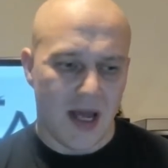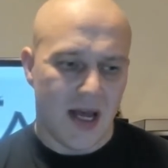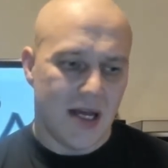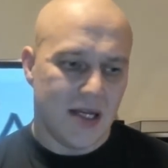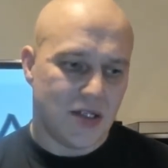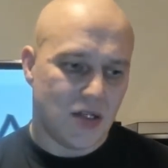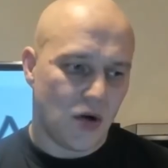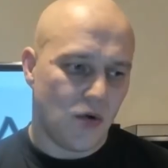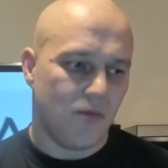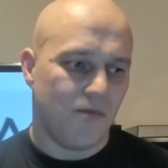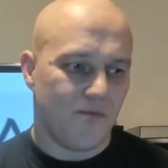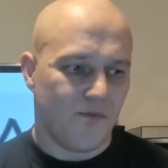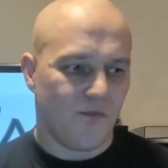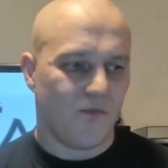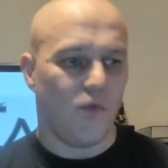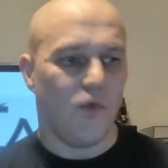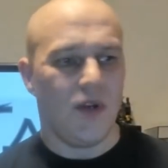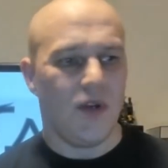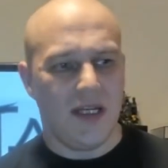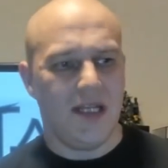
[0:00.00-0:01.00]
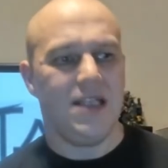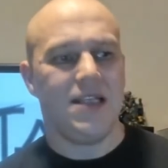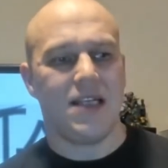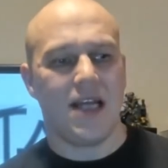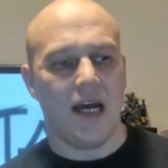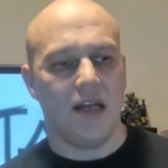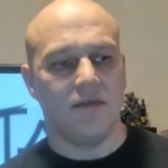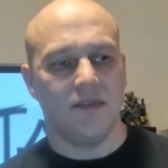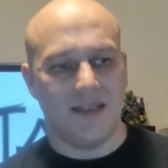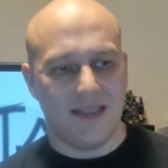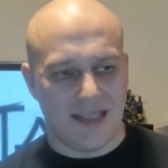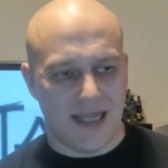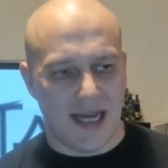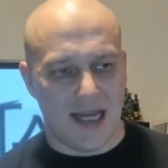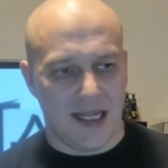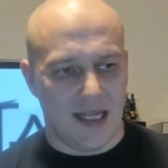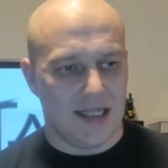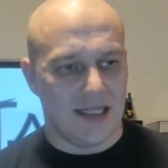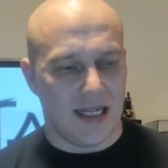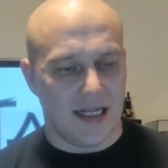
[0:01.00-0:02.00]
So with his kind of
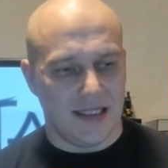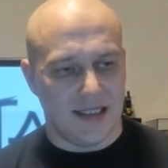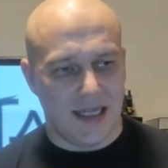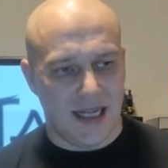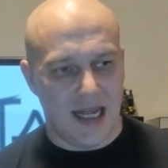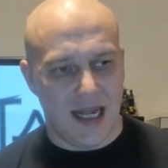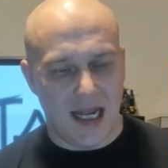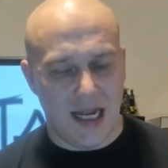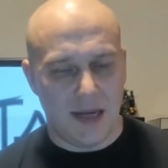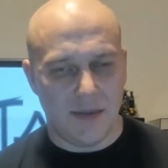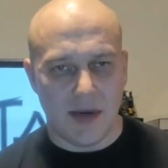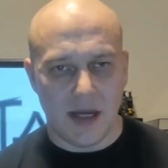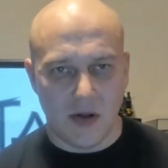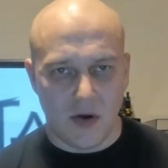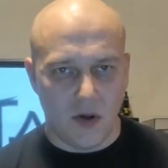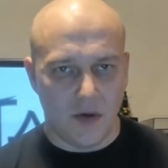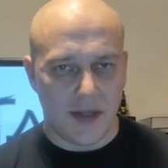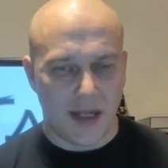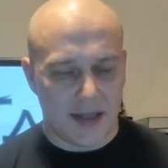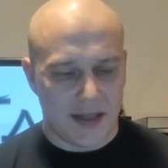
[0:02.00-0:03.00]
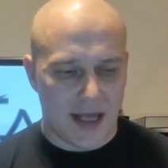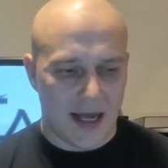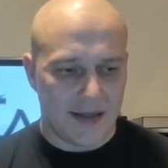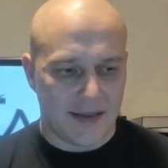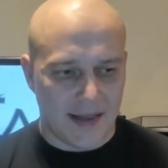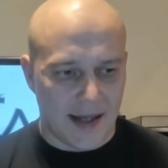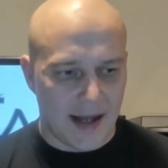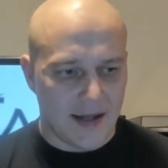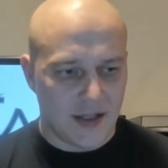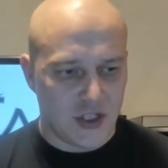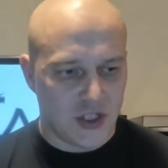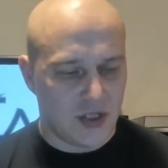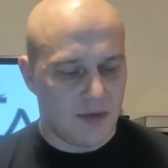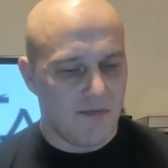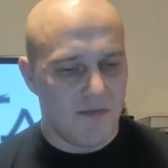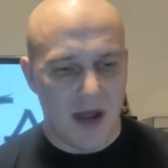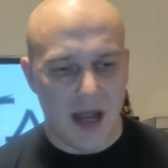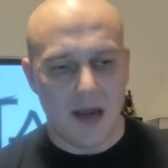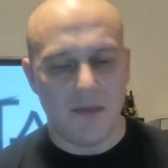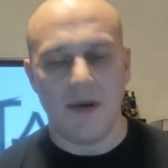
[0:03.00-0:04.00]
talent and name and all that attached,
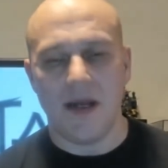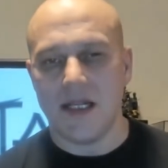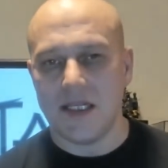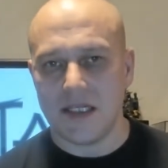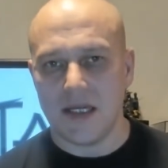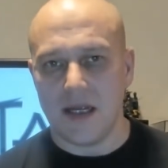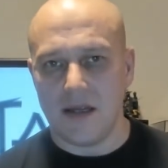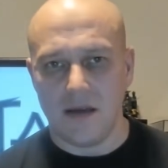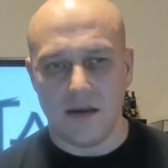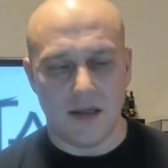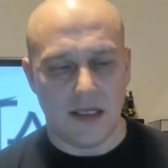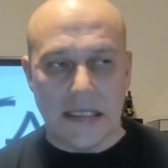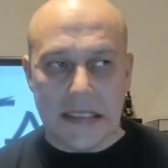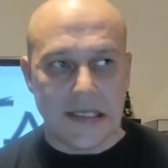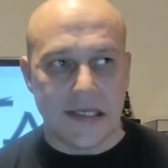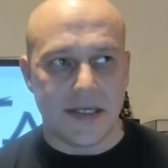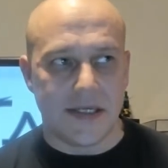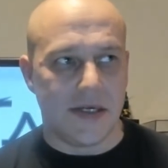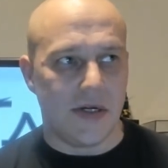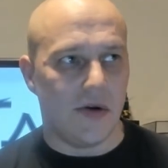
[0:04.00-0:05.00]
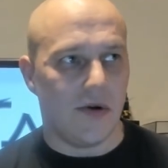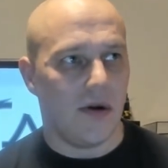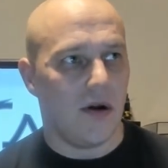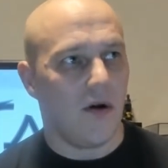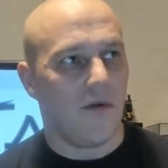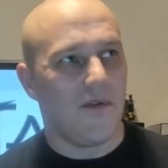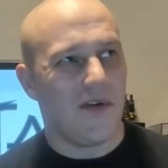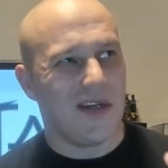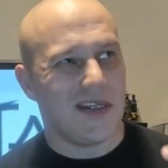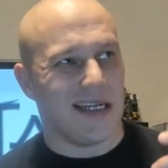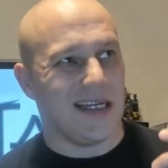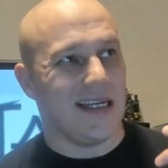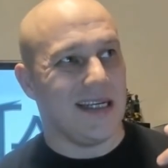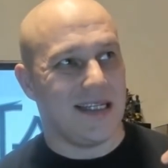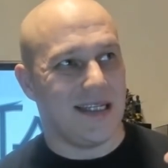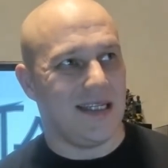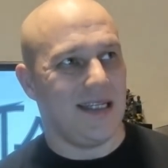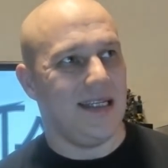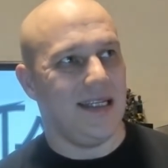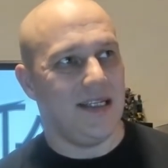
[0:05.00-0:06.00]
maybe it's easier. Obviously,
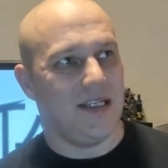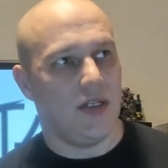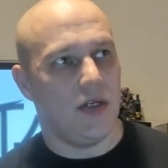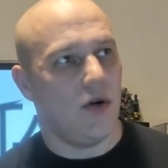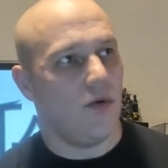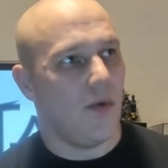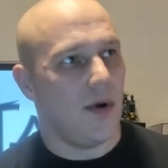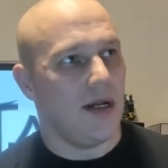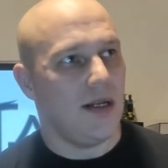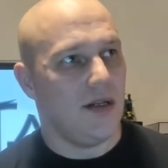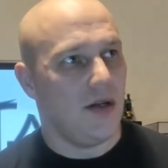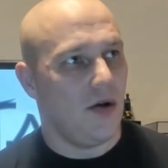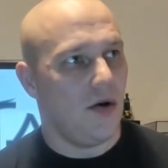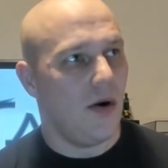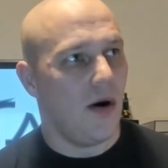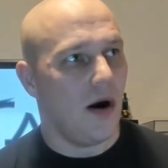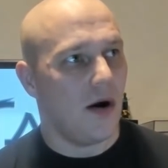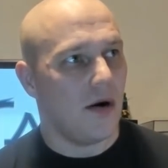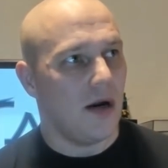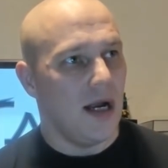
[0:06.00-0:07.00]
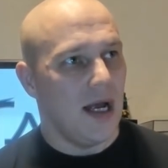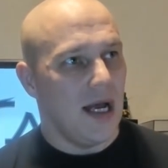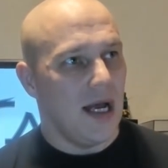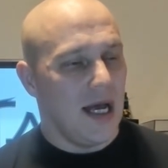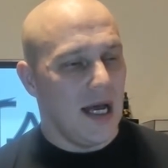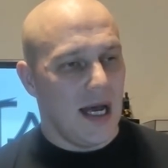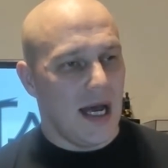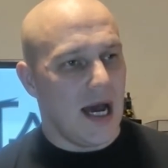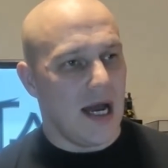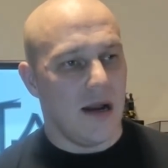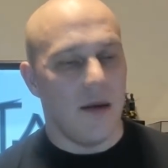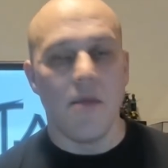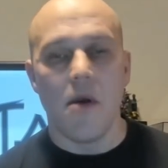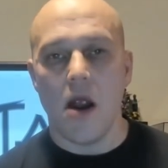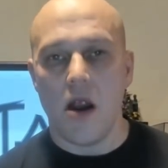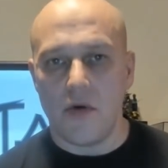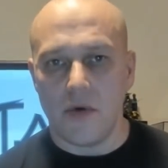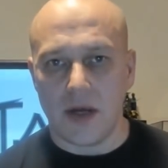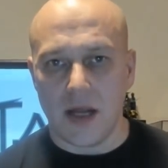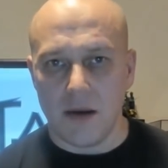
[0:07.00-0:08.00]
it's easier when you are an
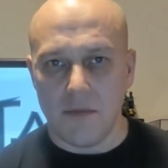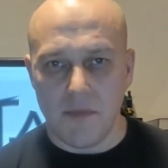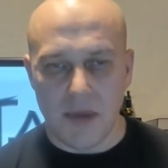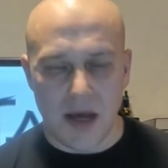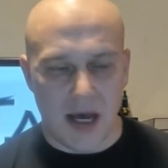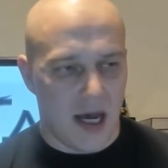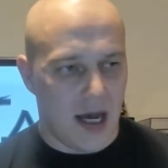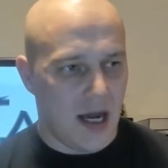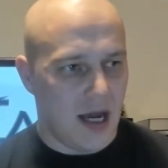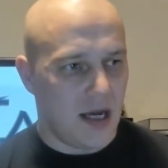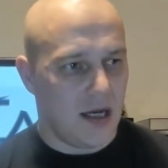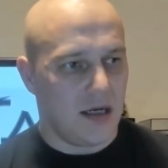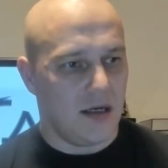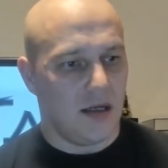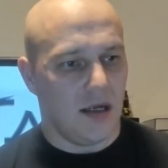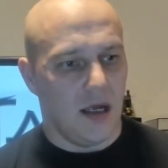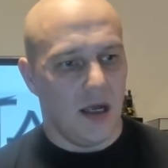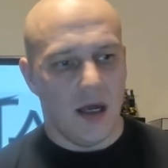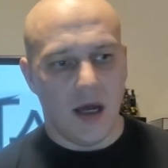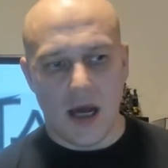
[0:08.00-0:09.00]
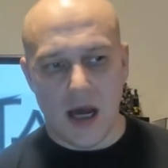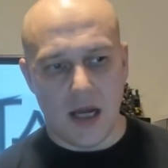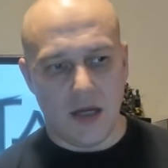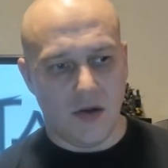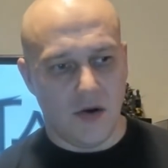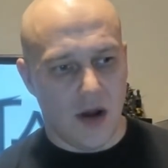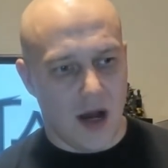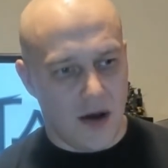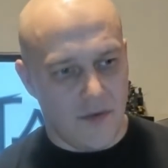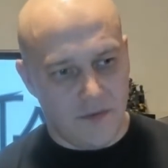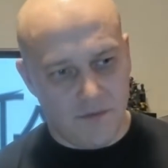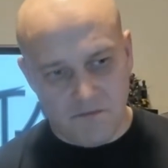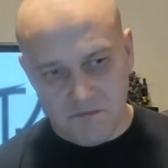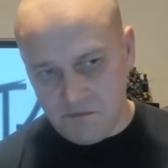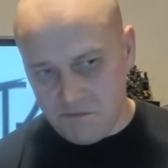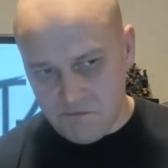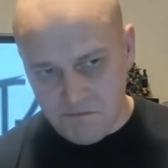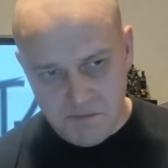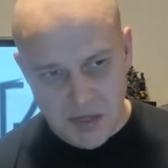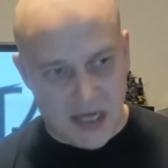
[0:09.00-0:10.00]
American band and you have
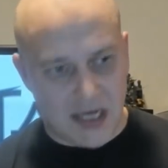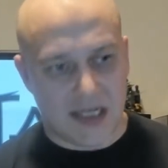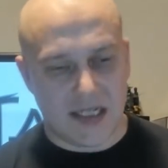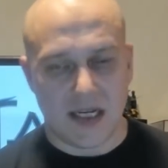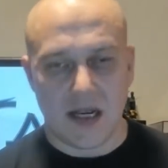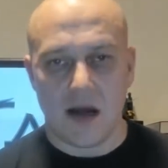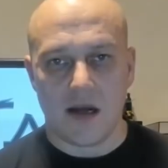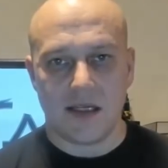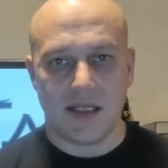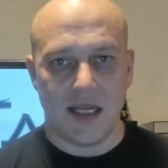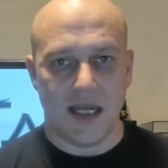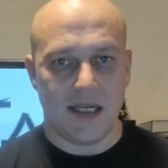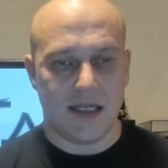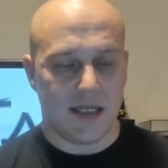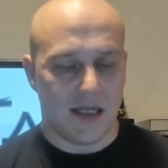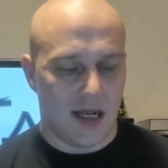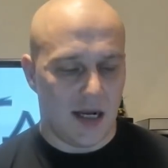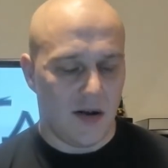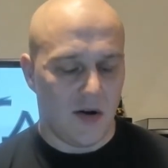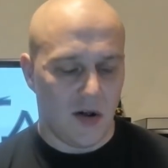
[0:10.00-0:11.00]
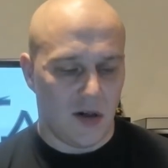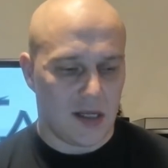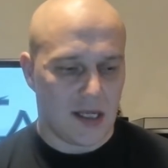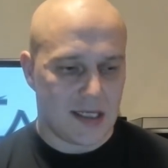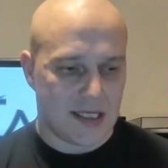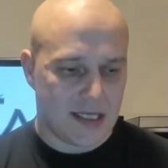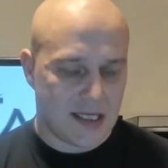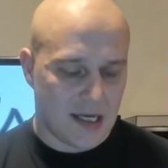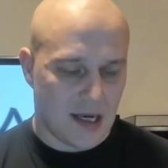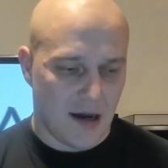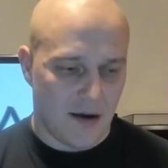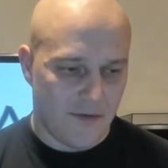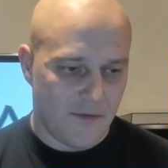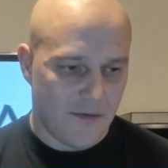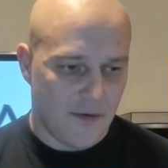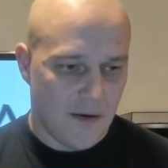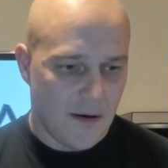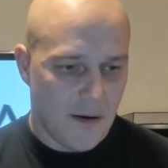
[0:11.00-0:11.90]
big success and all that stuff.